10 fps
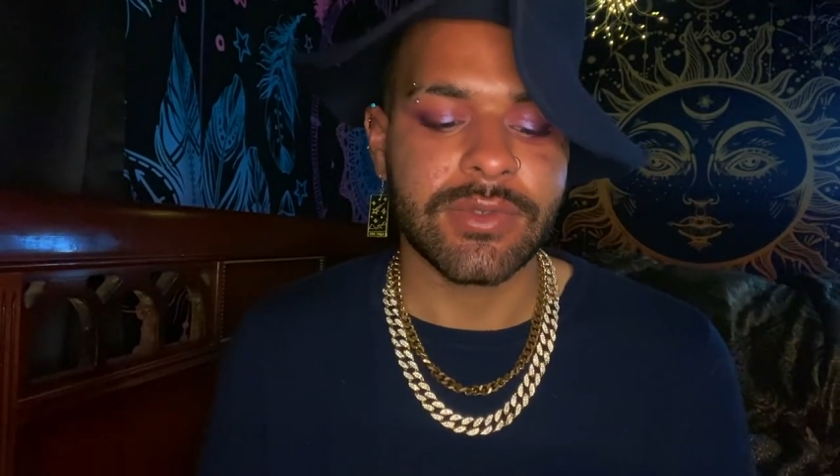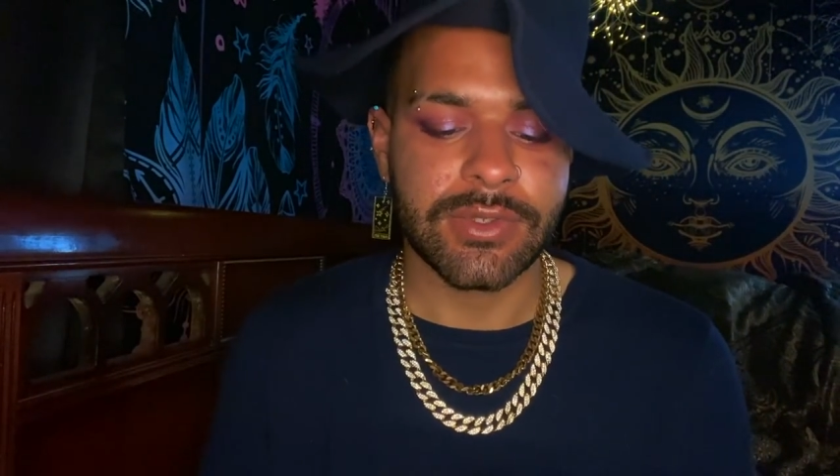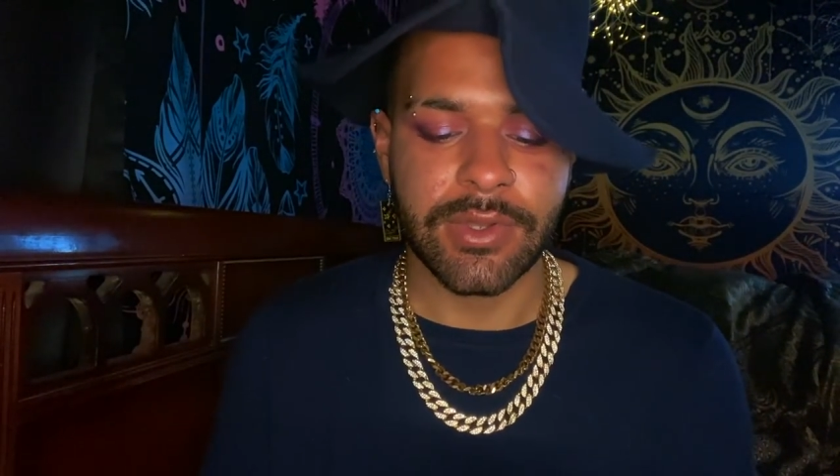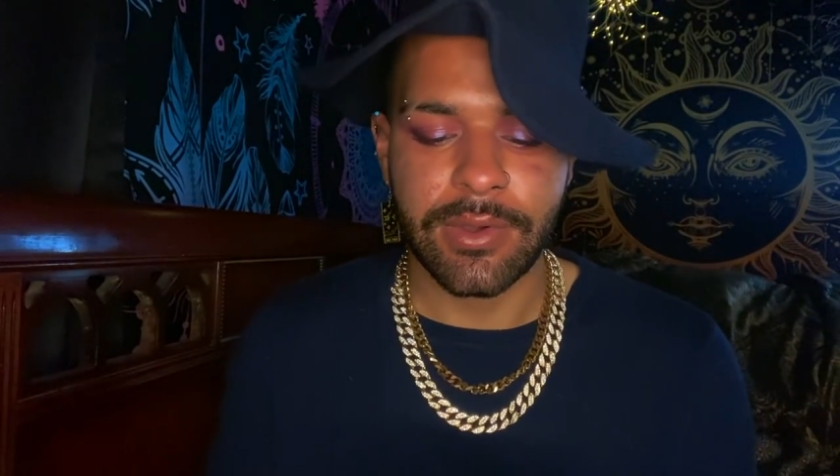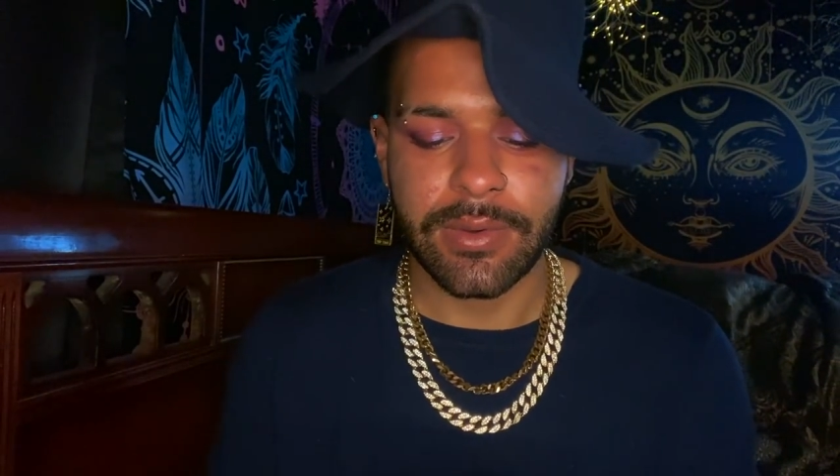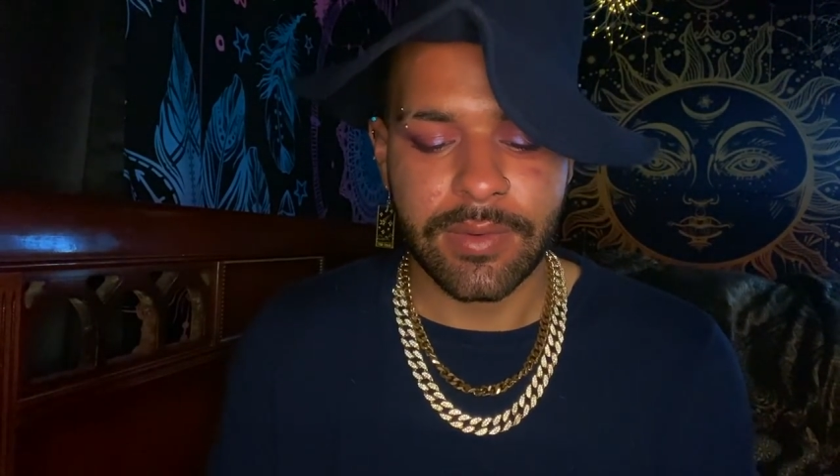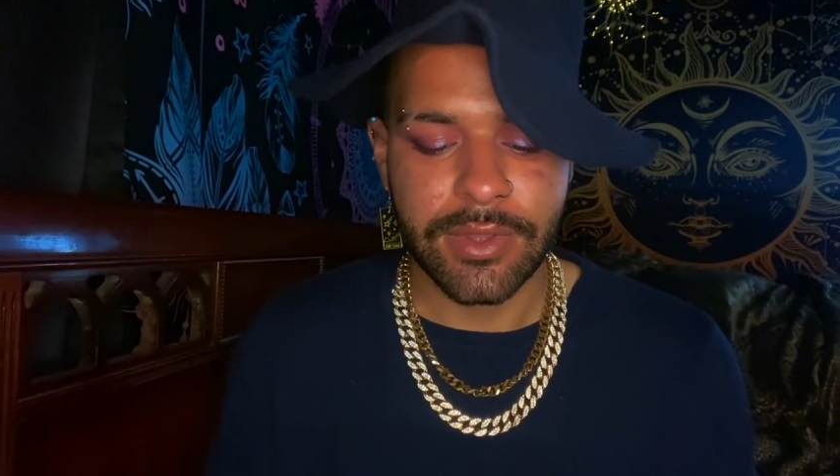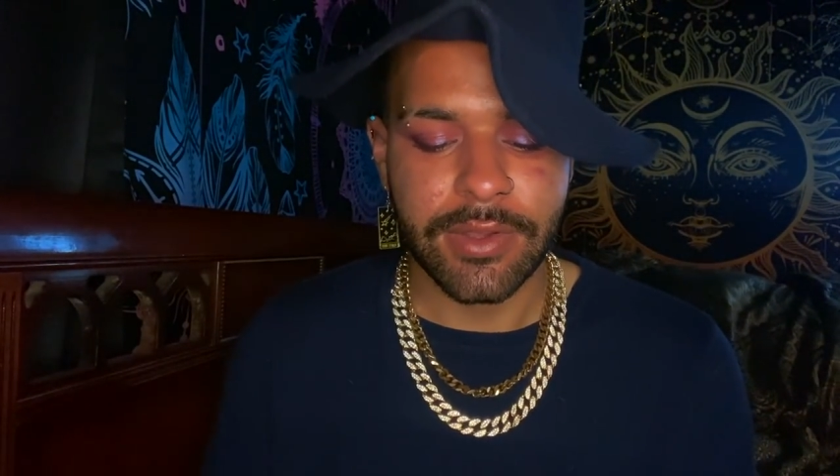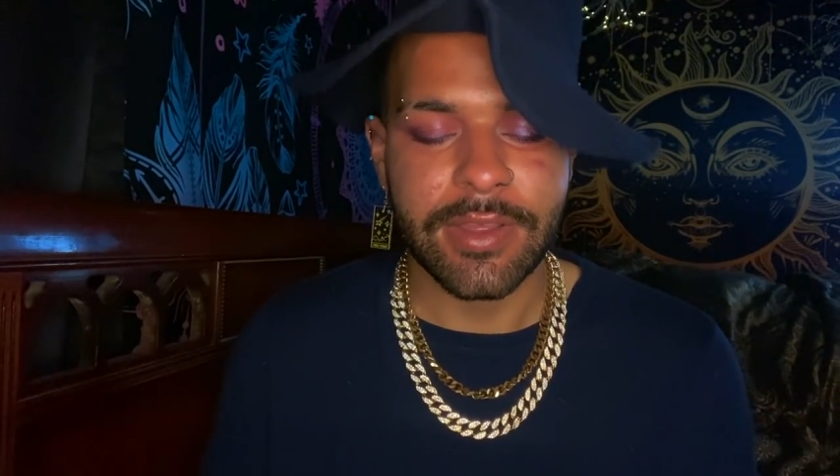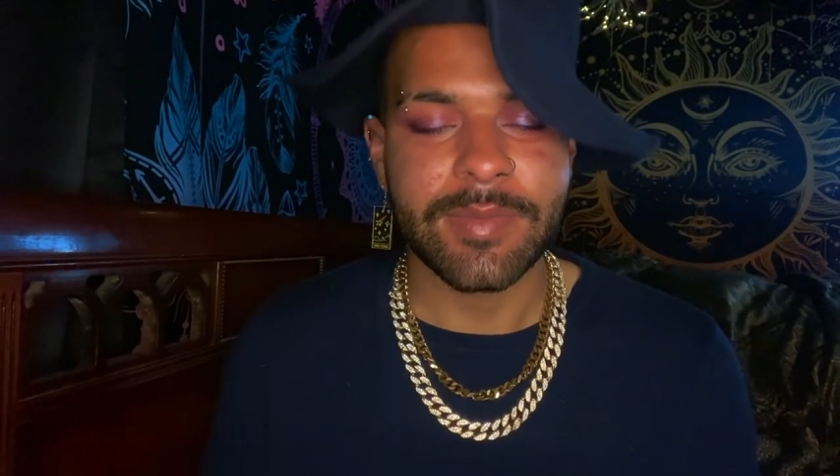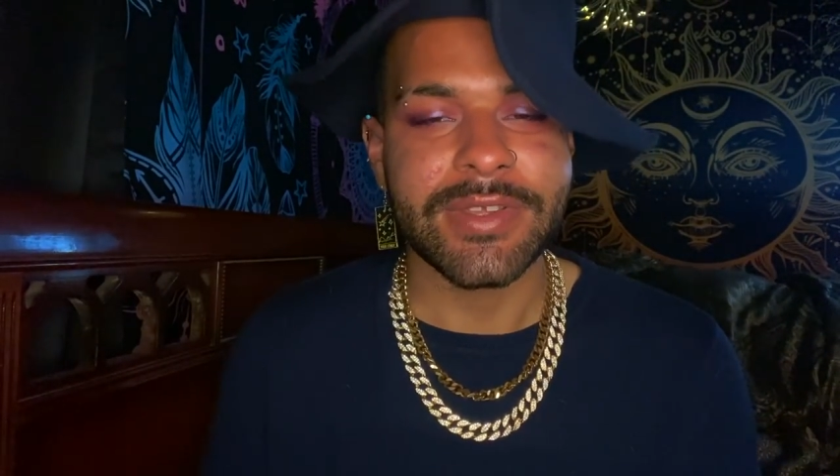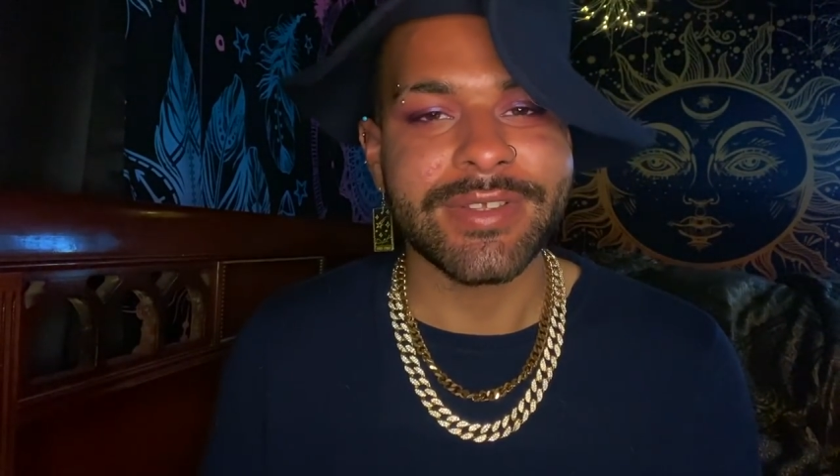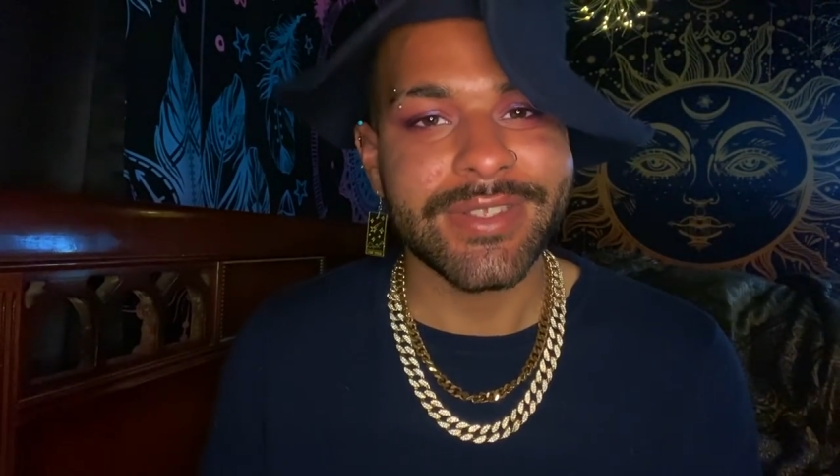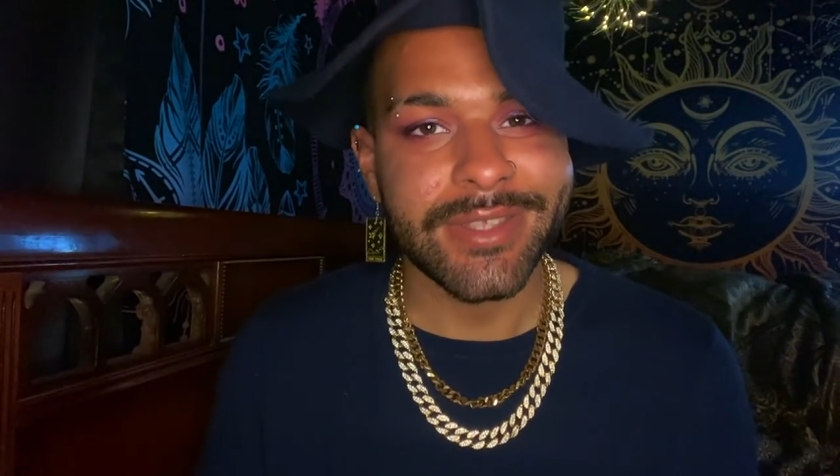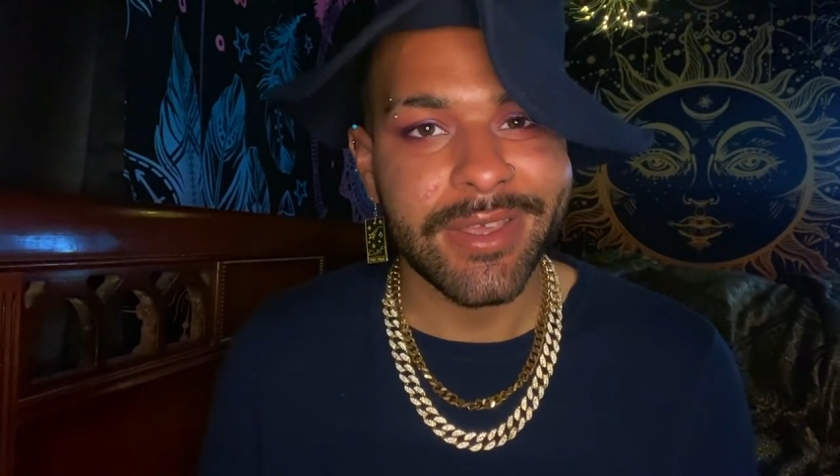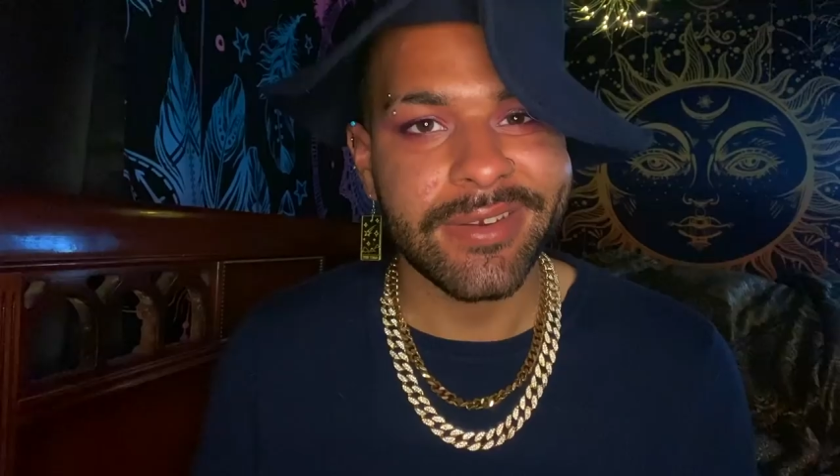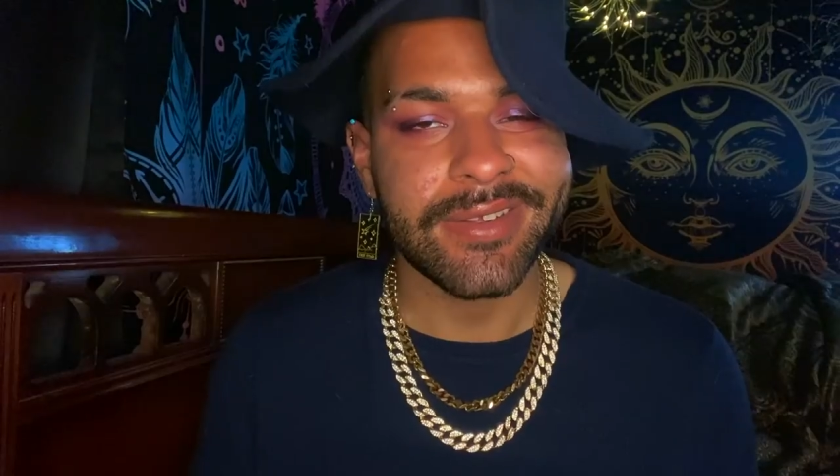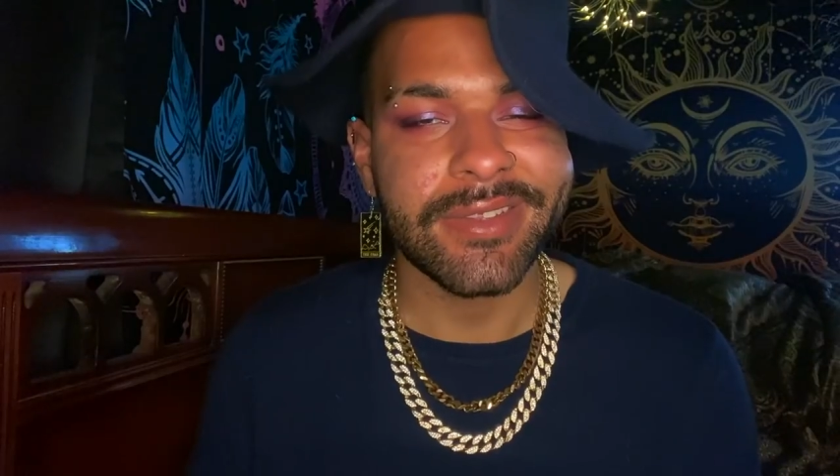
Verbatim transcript: So all that being said,